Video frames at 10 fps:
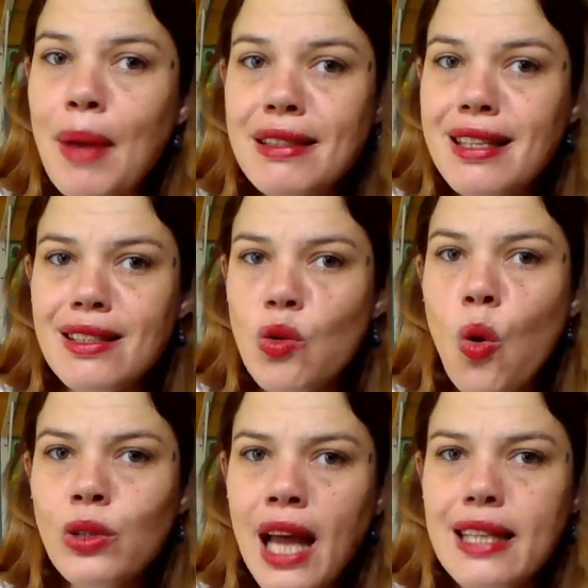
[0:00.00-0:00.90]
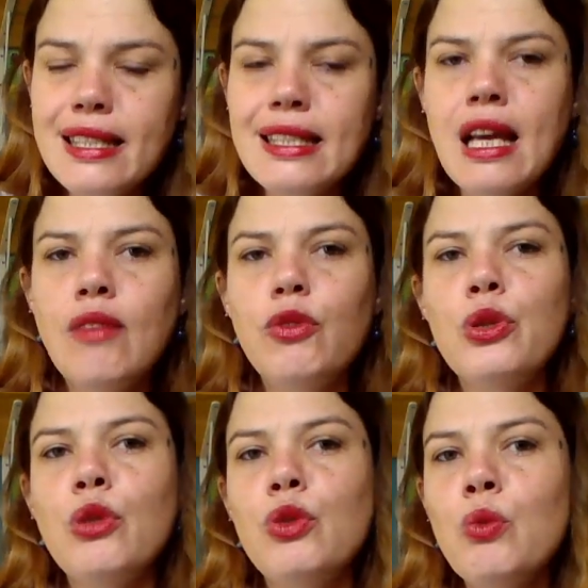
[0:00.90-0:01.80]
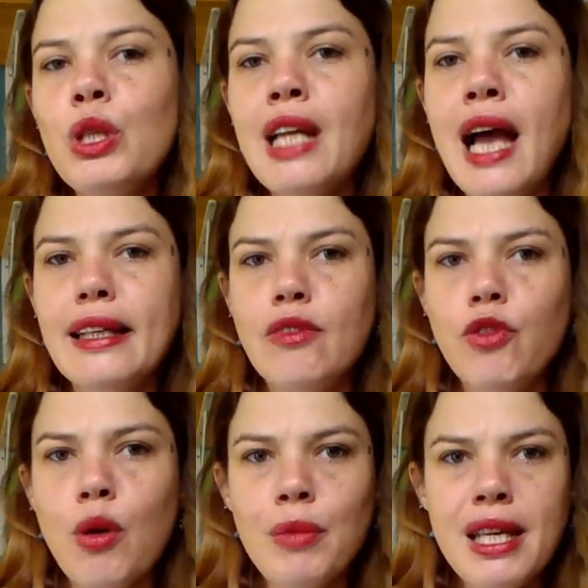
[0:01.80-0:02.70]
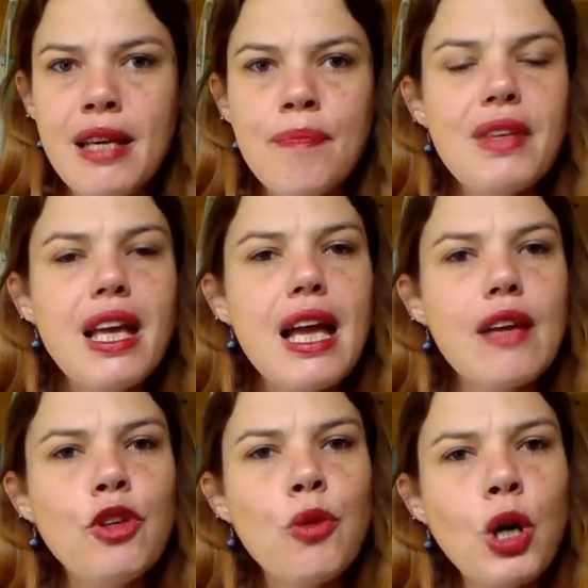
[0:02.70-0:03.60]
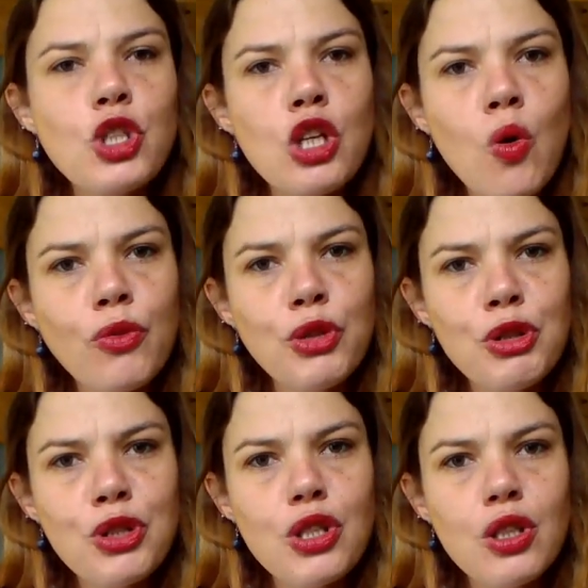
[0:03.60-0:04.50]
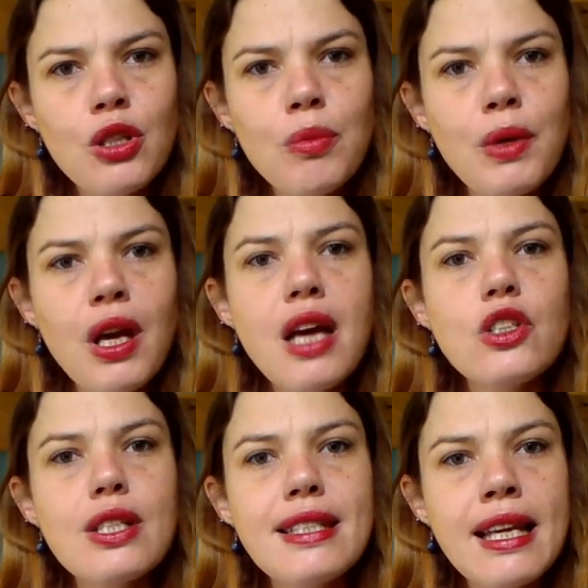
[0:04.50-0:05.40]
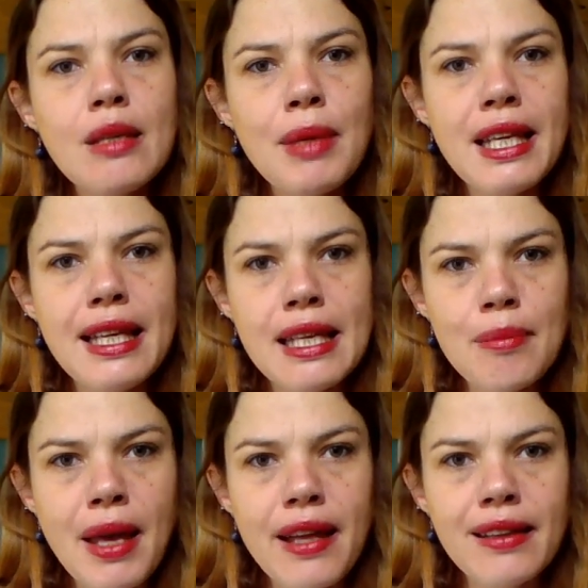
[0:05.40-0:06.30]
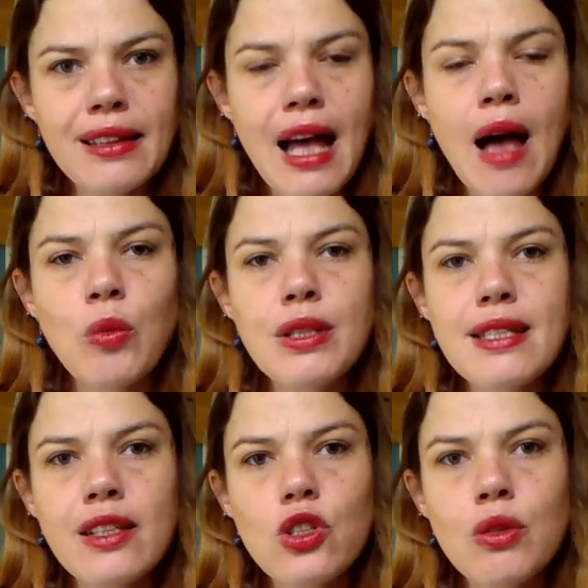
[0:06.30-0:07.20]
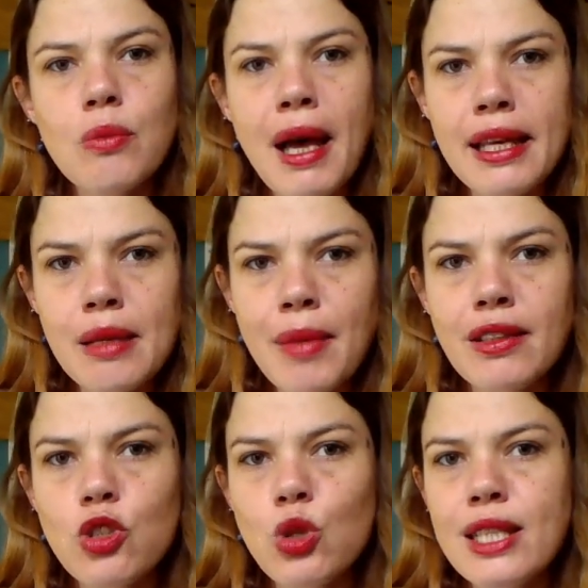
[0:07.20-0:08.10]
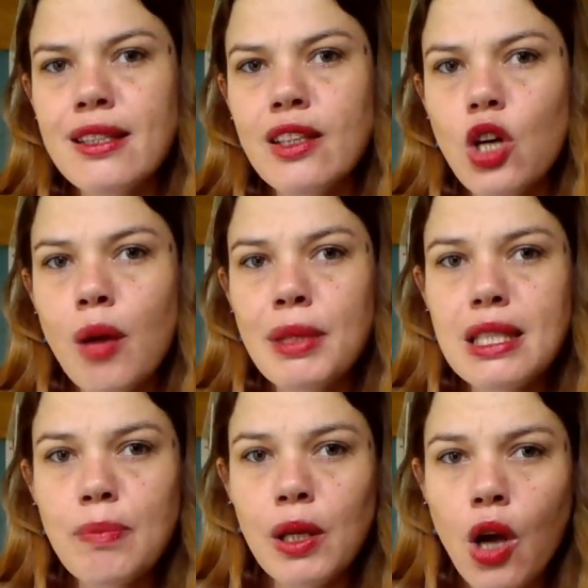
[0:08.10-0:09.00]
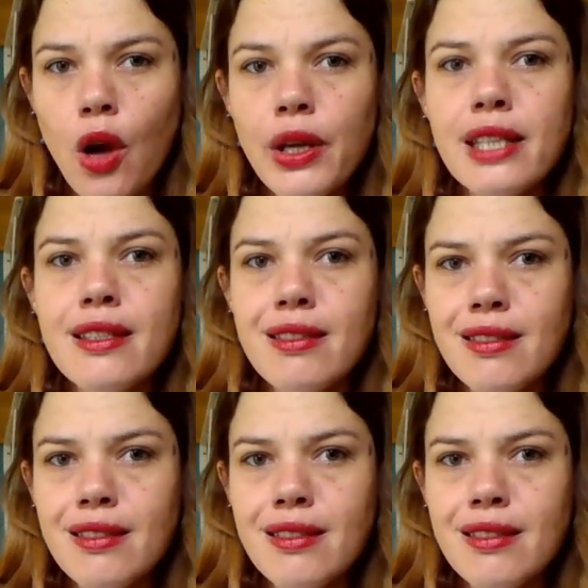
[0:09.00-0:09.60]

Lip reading: it's all nicely done for you if you would like it from me. If you're watching off YouTube, just send me an email. I will send you my email address in the comments below. It's